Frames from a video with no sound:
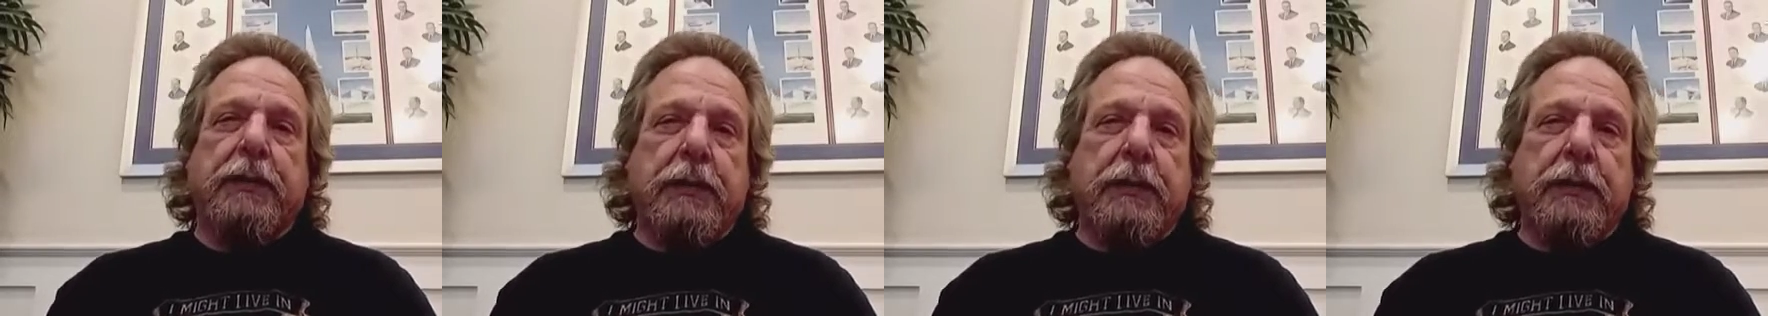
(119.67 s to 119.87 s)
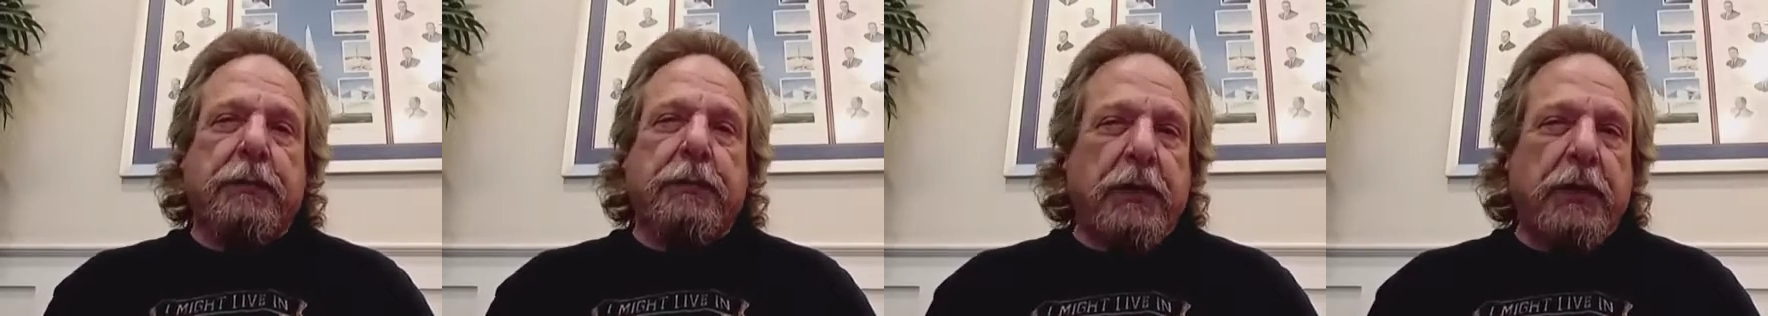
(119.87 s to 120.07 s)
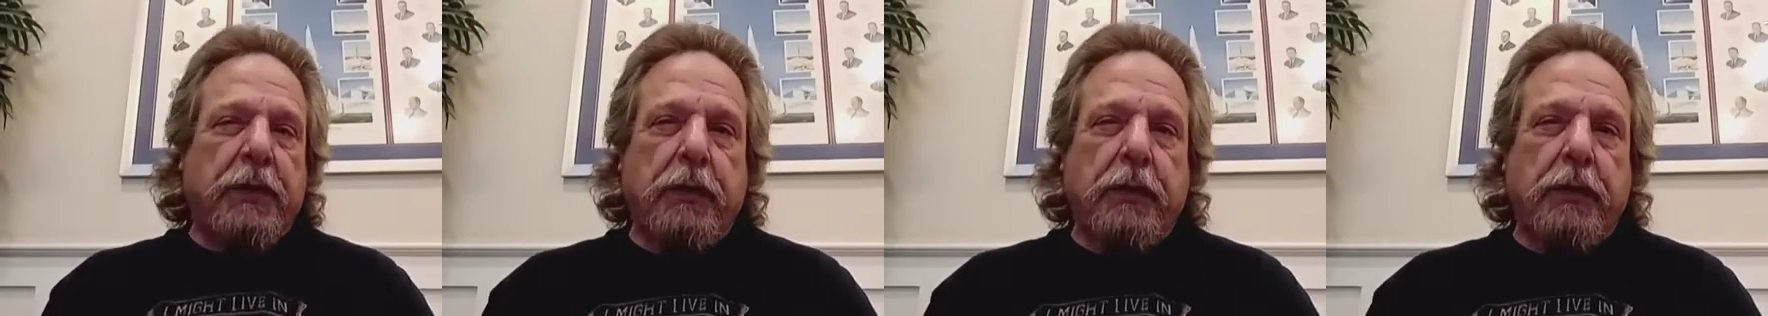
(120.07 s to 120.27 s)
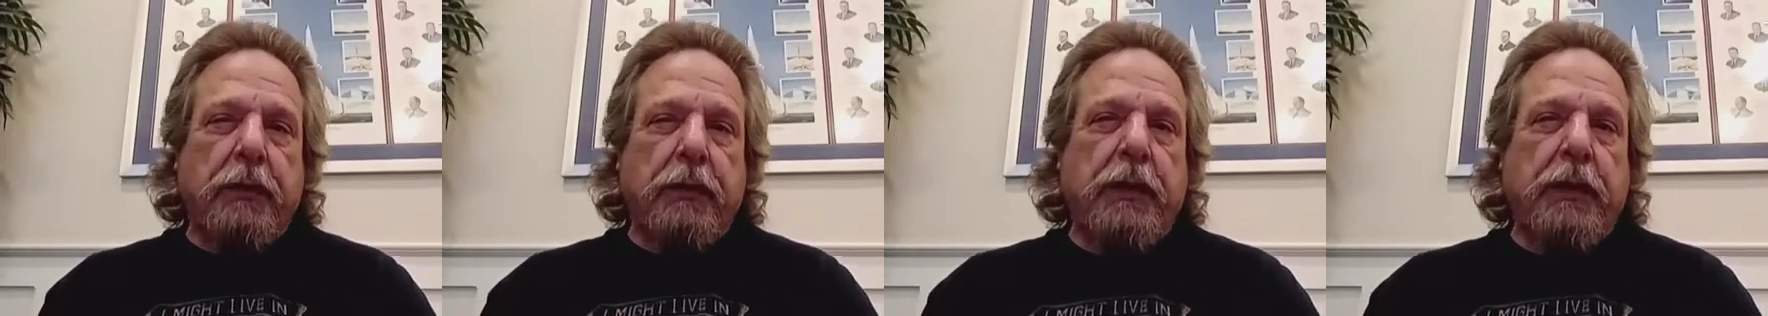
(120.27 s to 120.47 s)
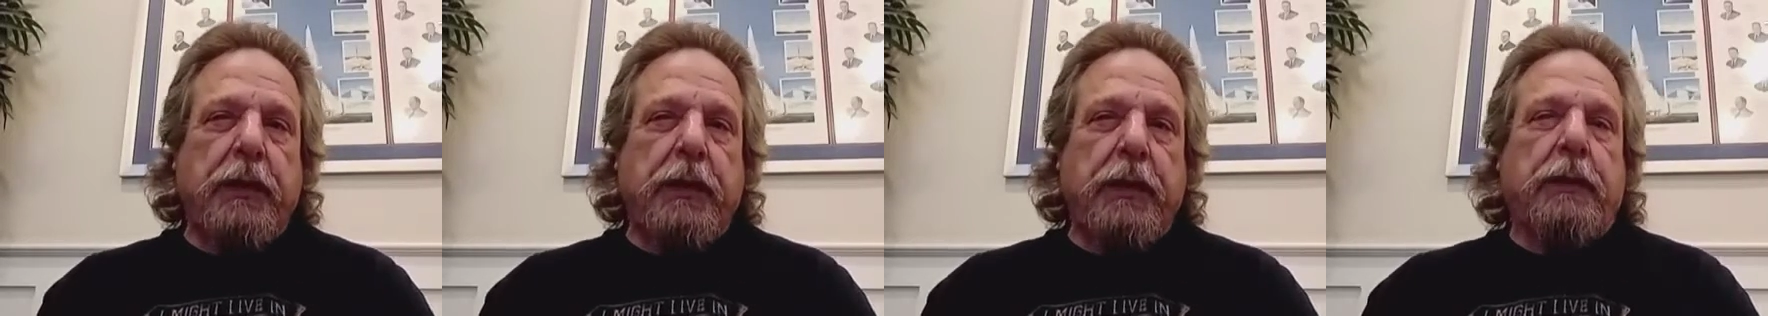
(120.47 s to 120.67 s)
did Spirit
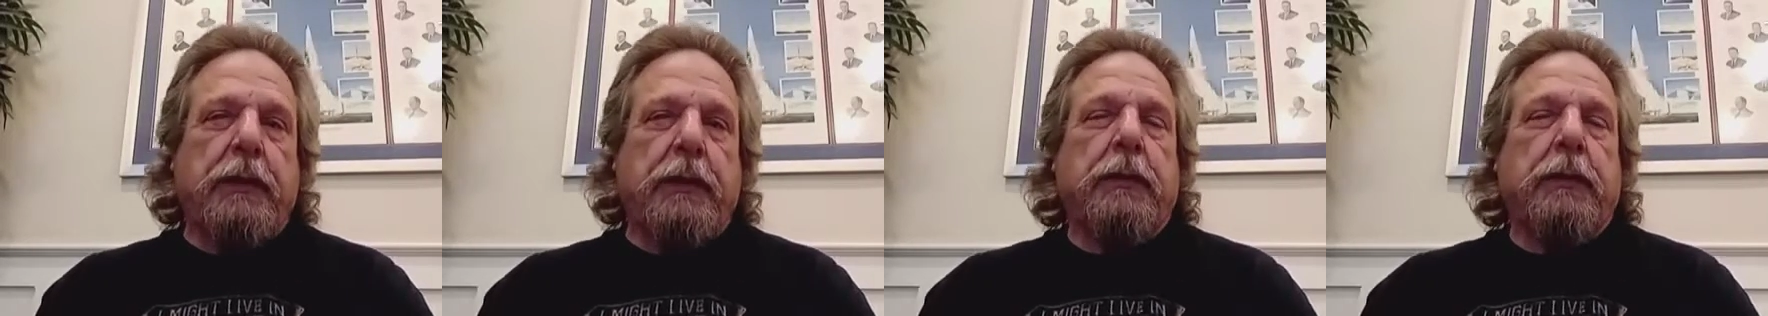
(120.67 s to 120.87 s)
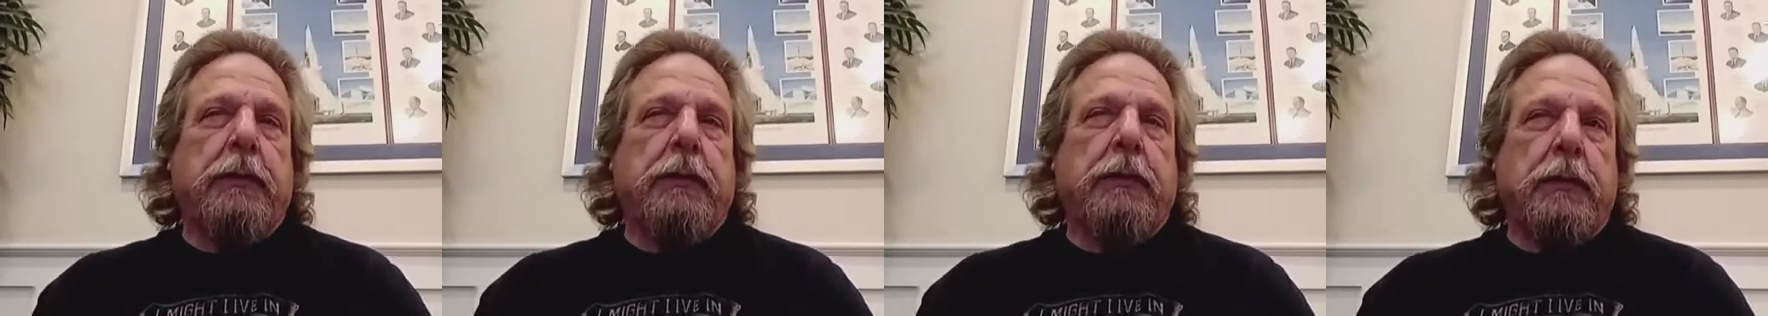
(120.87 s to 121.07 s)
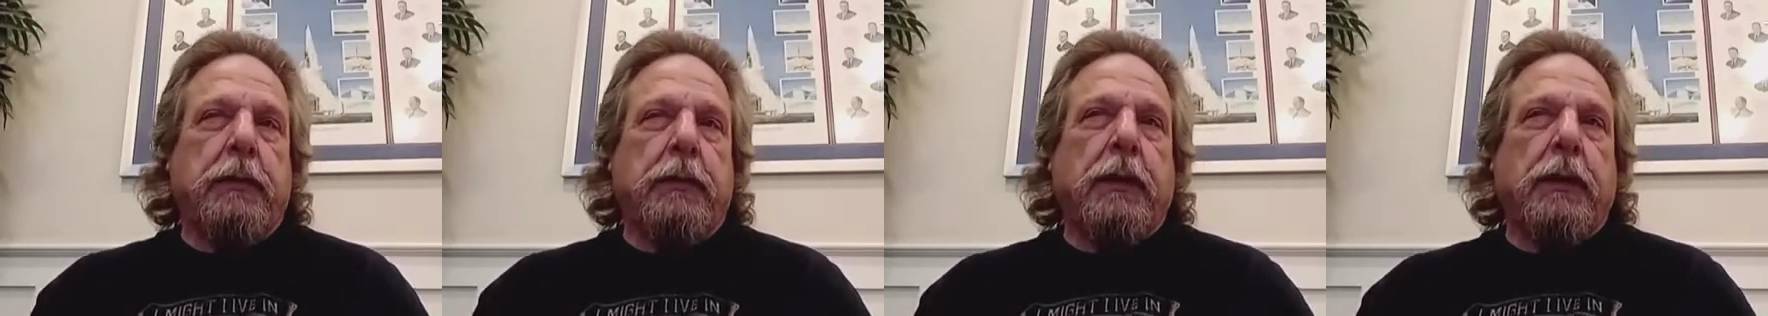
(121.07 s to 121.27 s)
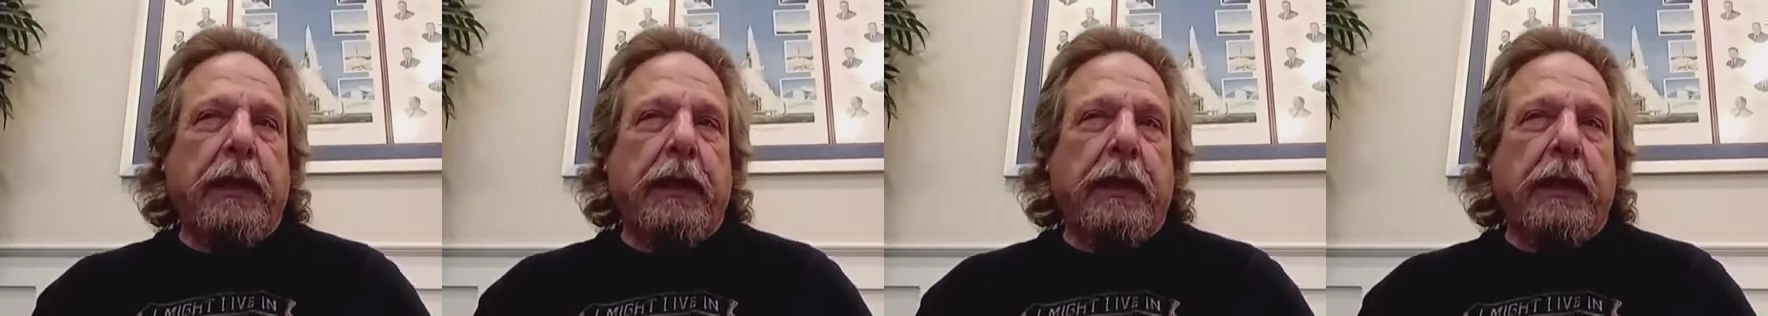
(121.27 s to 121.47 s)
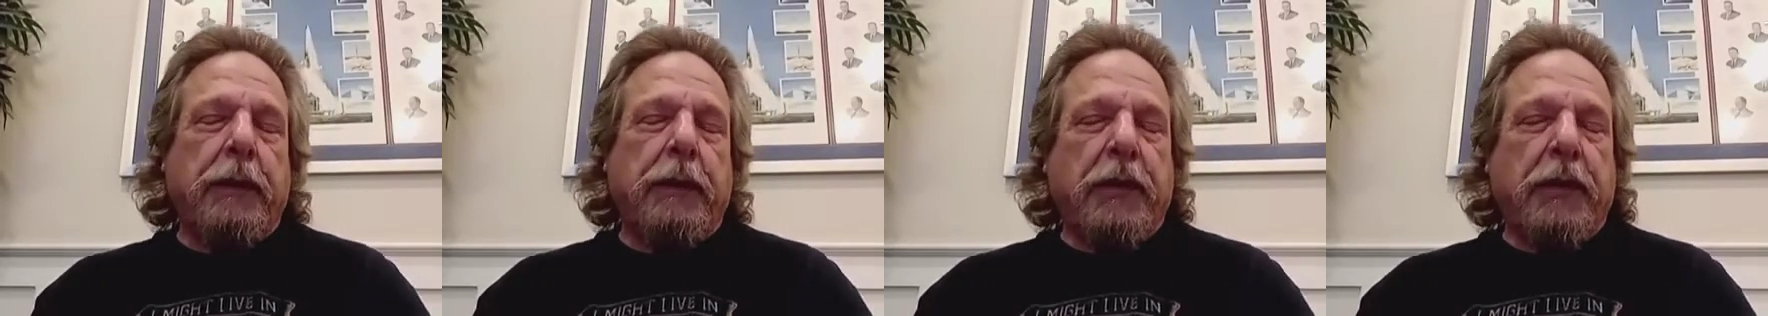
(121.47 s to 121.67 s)
really
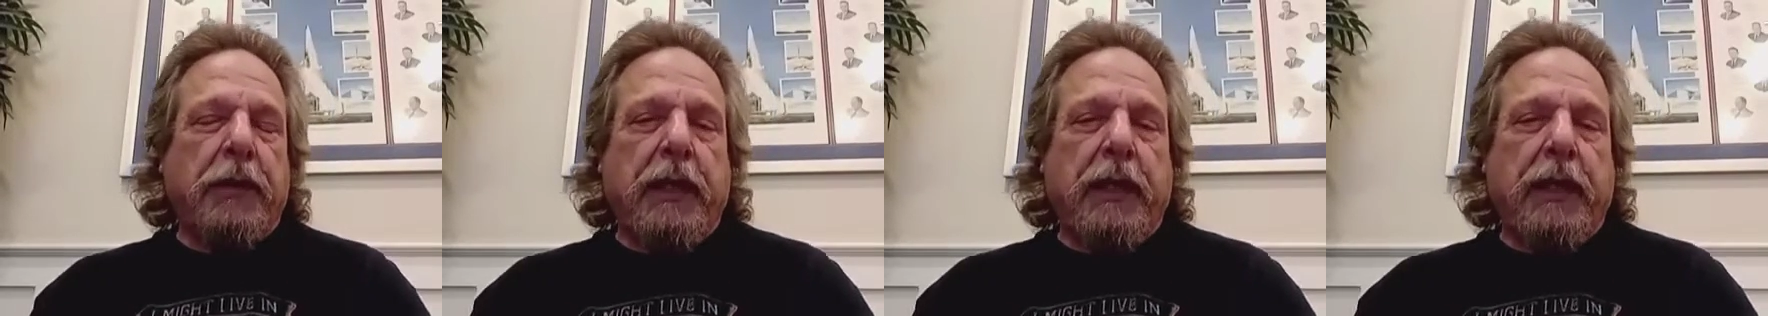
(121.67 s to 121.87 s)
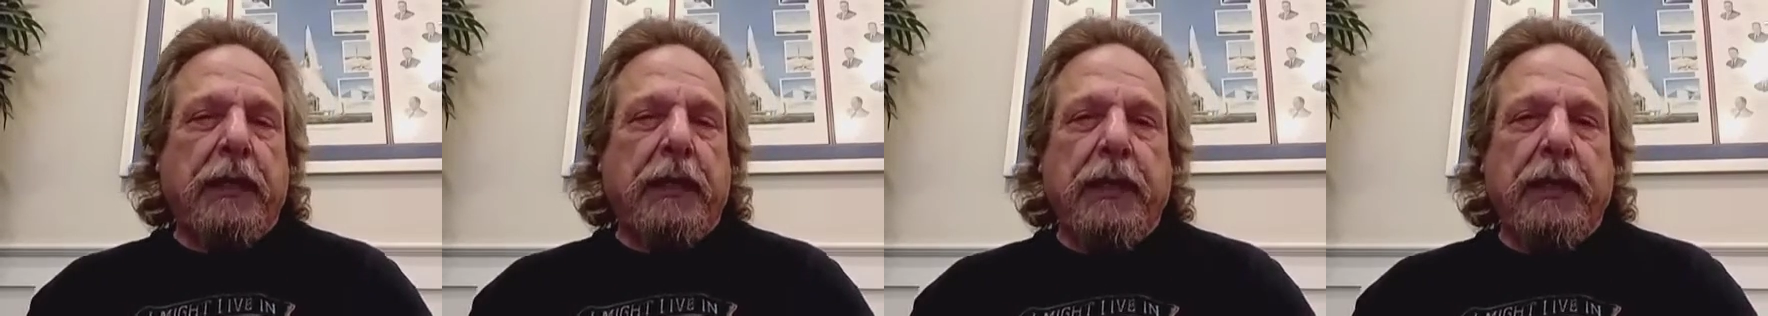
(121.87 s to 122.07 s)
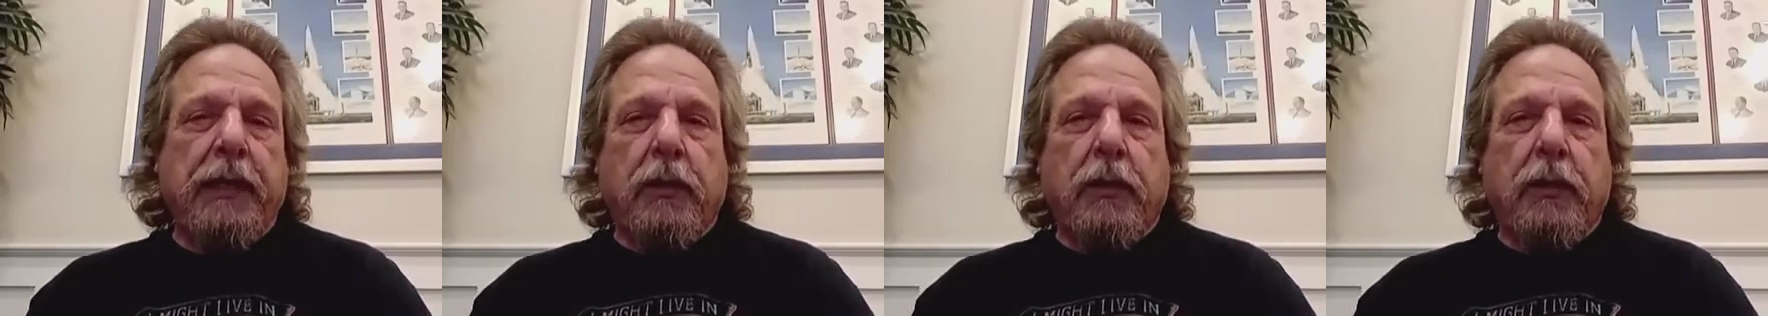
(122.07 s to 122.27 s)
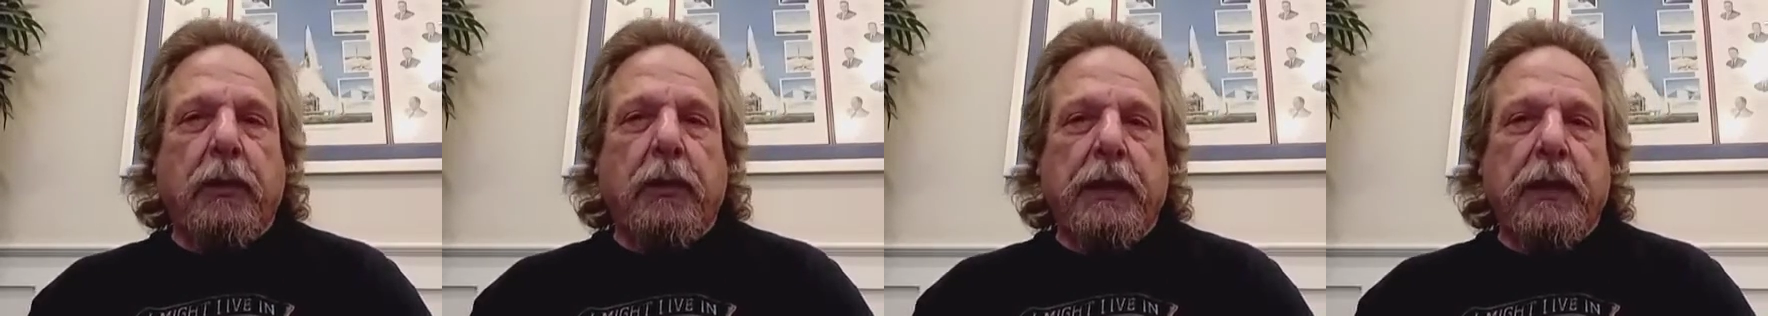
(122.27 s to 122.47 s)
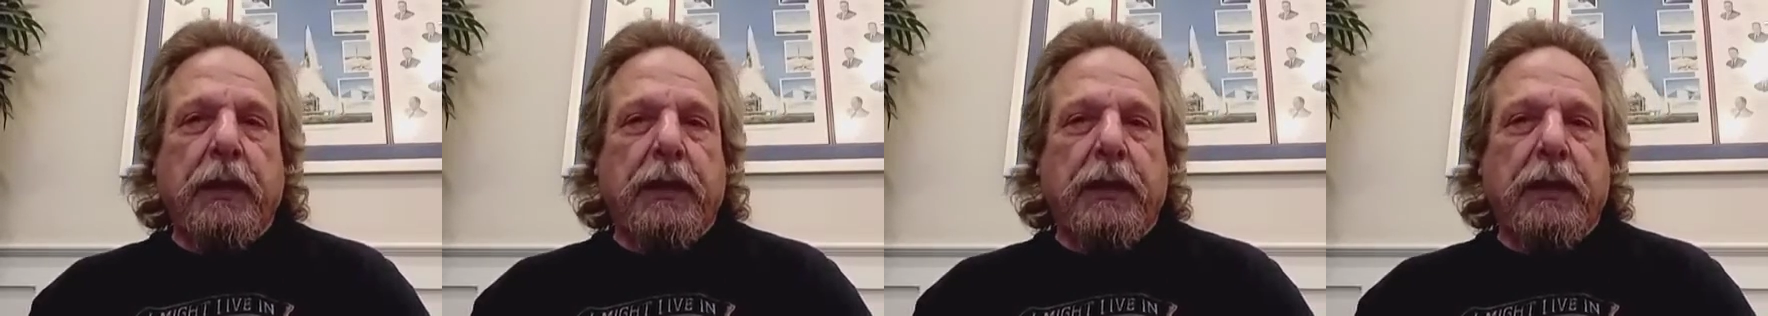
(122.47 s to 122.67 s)
clean up their act that
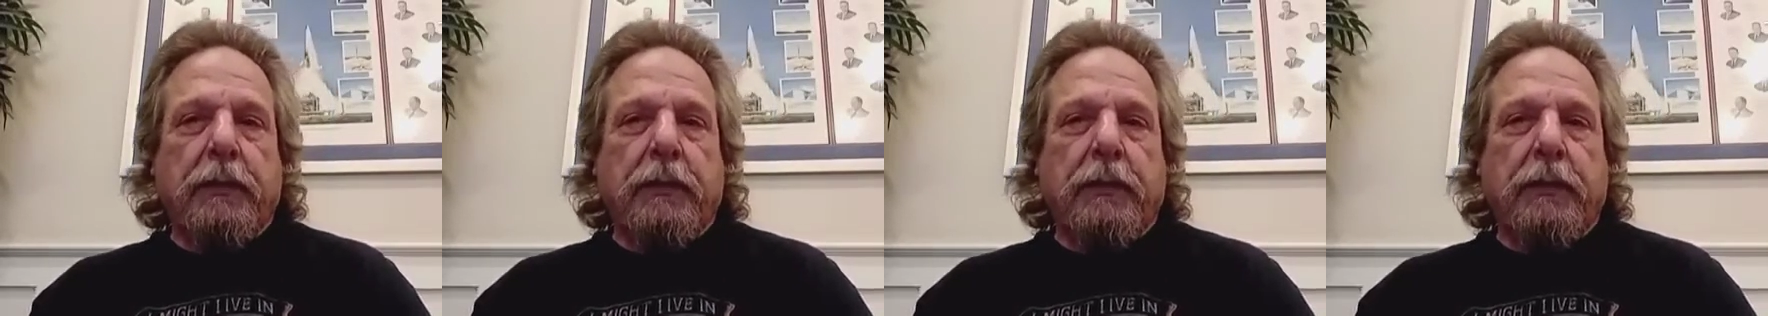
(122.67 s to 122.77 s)
quick?